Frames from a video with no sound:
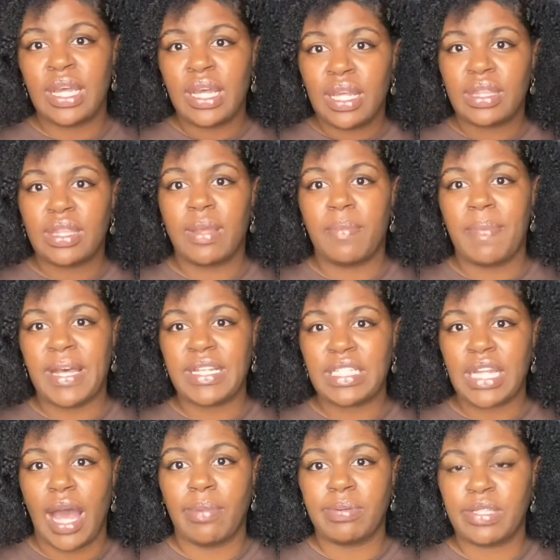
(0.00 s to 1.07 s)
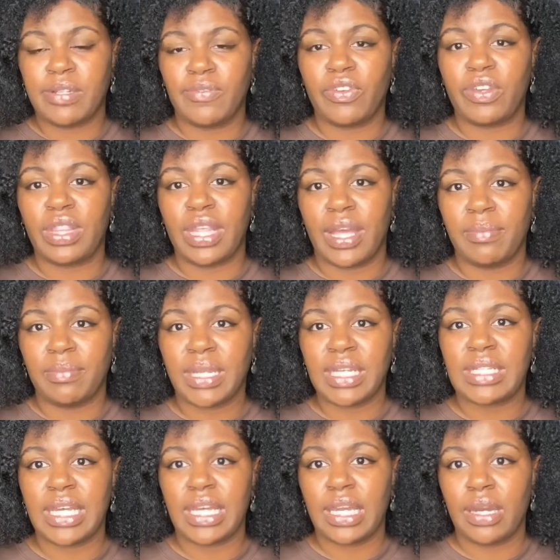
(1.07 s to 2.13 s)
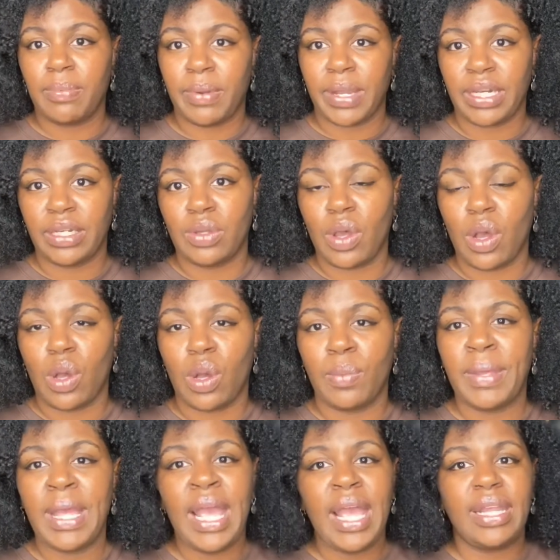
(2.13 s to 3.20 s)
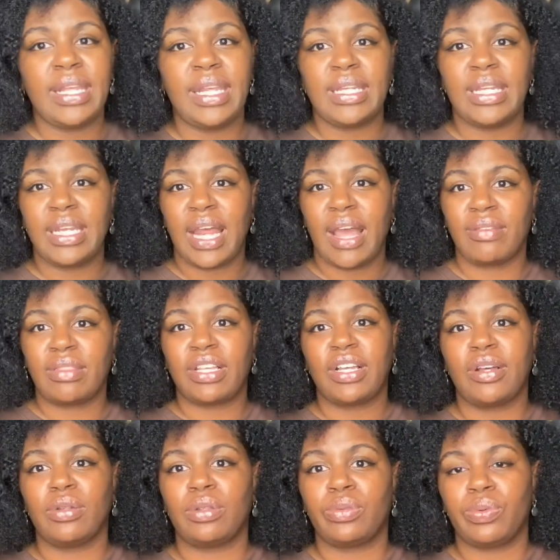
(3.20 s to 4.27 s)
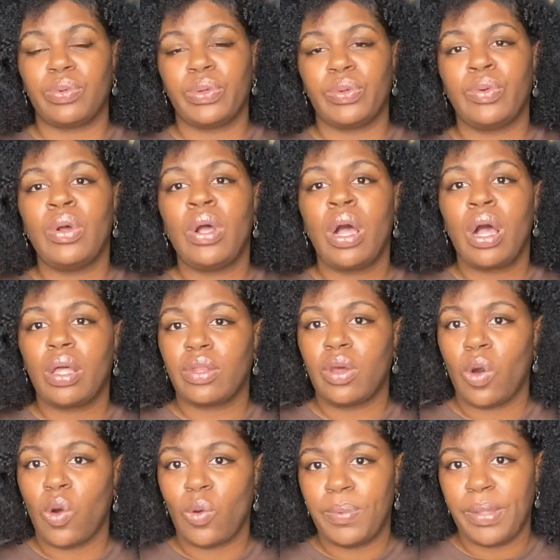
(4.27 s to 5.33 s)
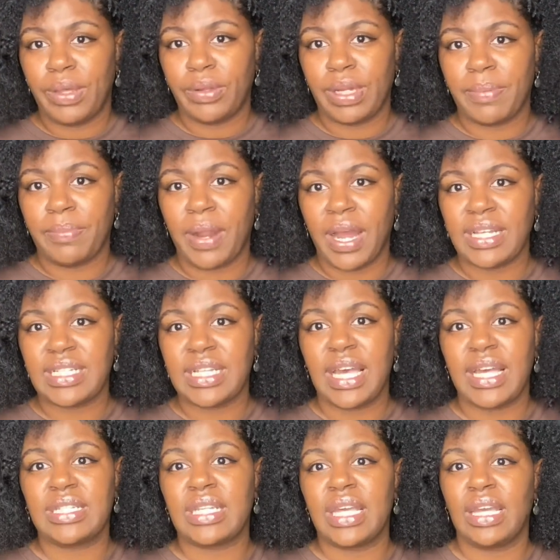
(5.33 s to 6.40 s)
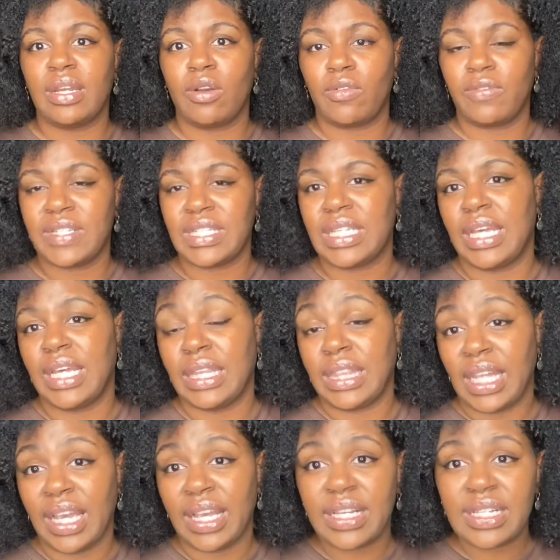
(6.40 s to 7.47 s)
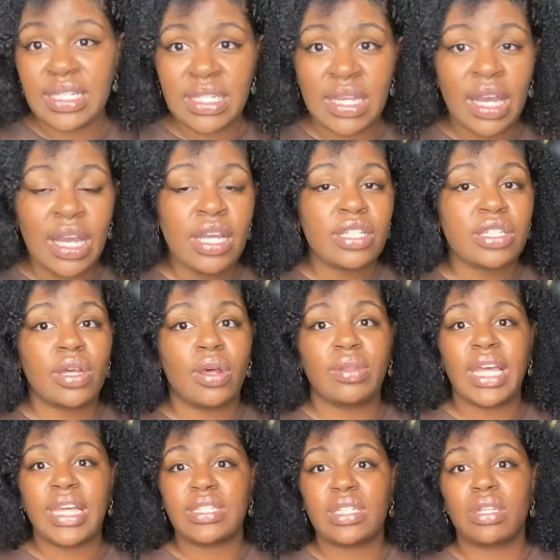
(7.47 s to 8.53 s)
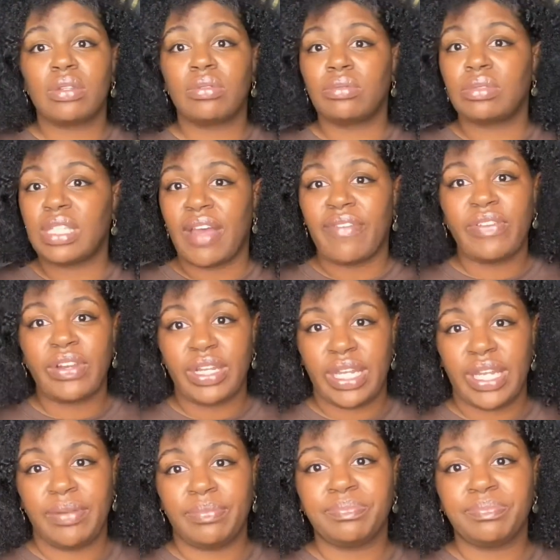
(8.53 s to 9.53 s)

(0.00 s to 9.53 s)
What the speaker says: the best option for them because they get a brand new home and they didn't have to go through the whole building process and overseeing things. So that's definitely